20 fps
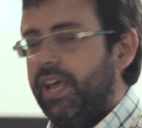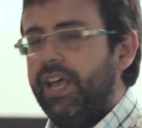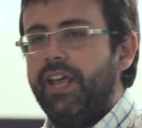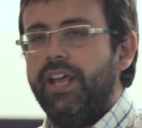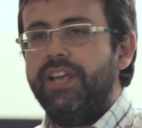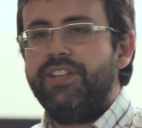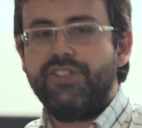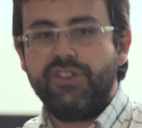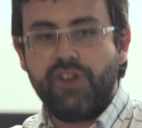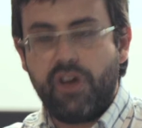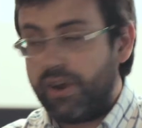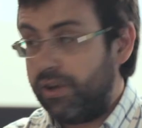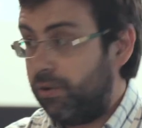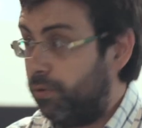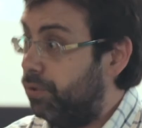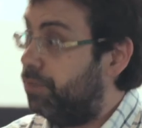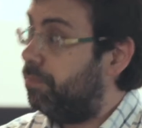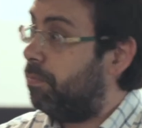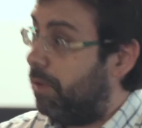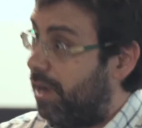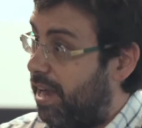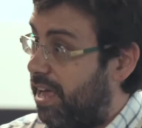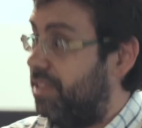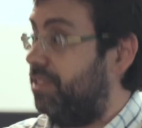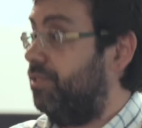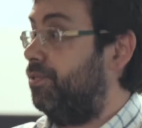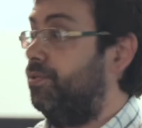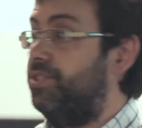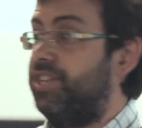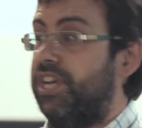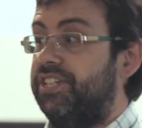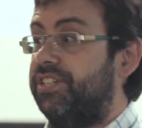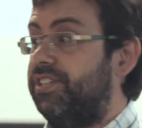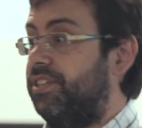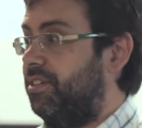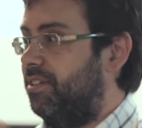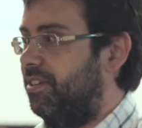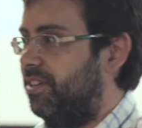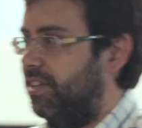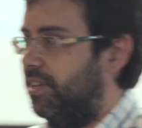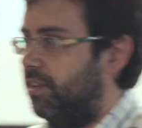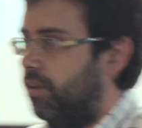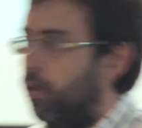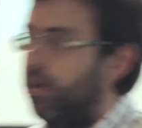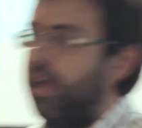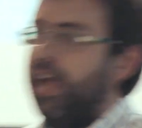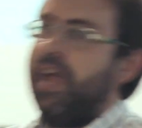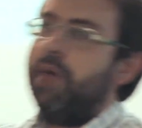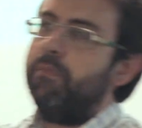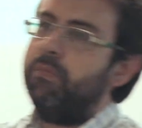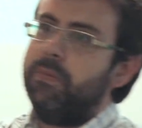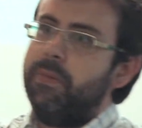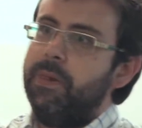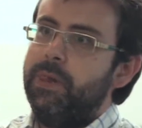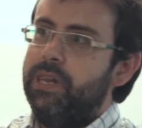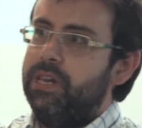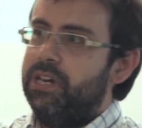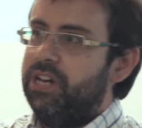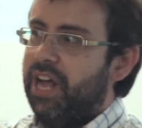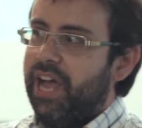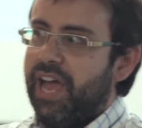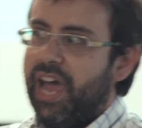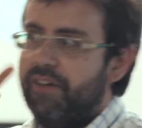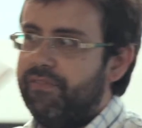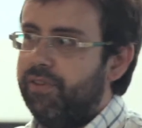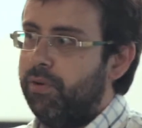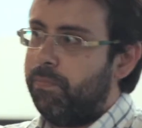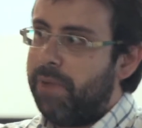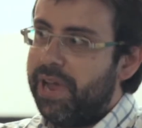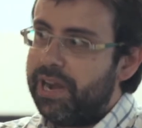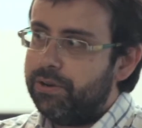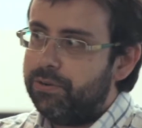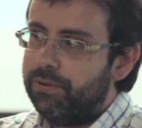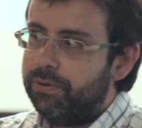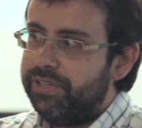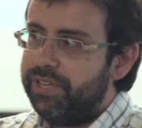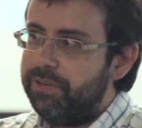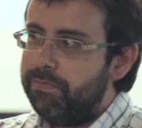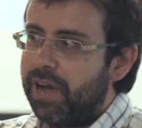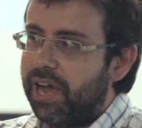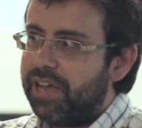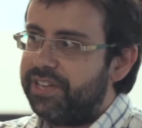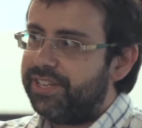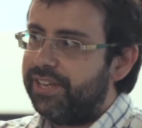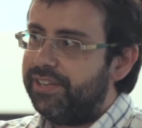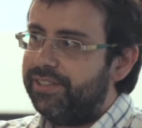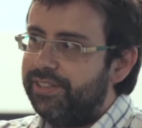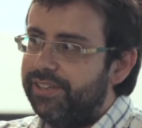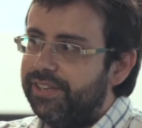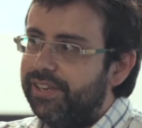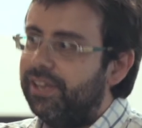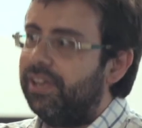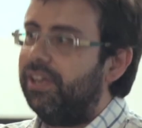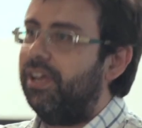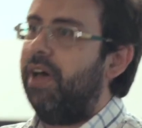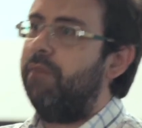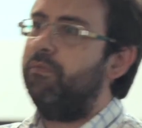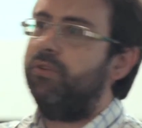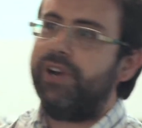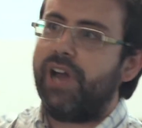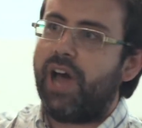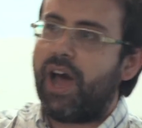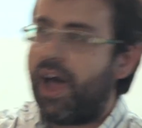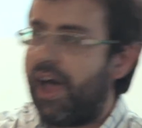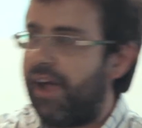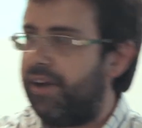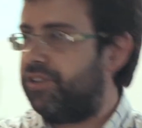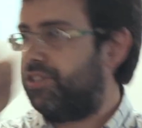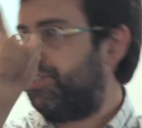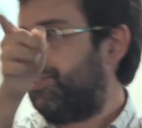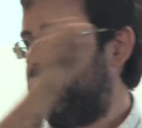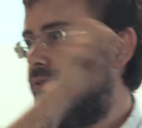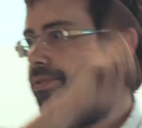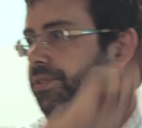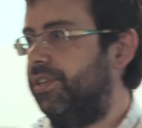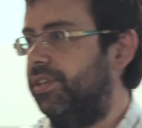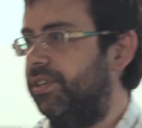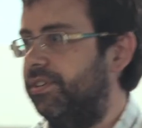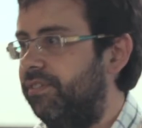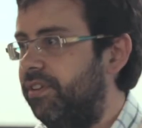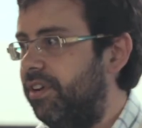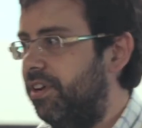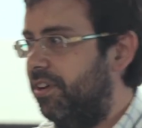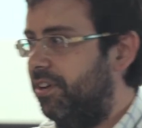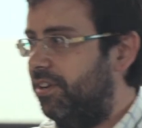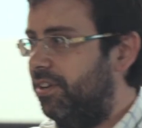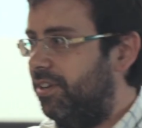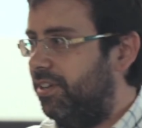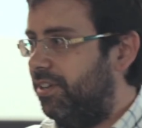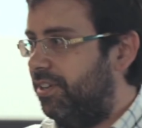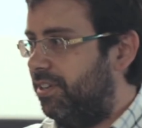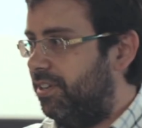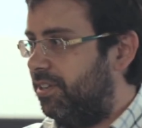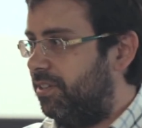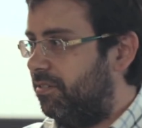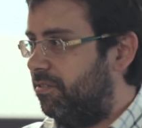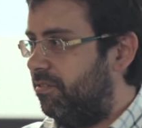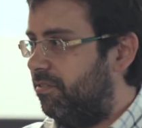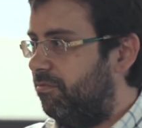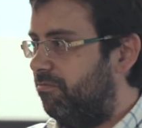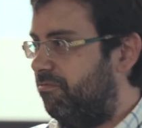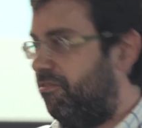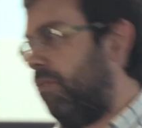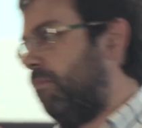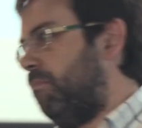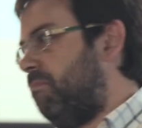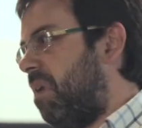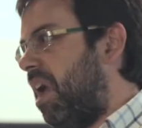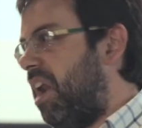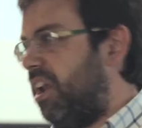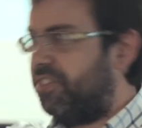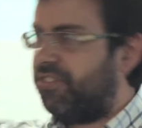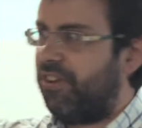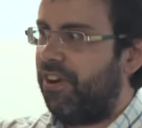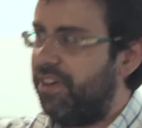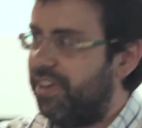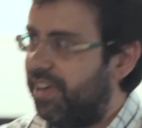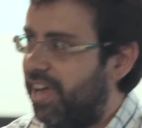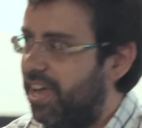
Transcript: It's not a good plan to just, okay, I have a very good device idea, I'm going to hire a student from electronic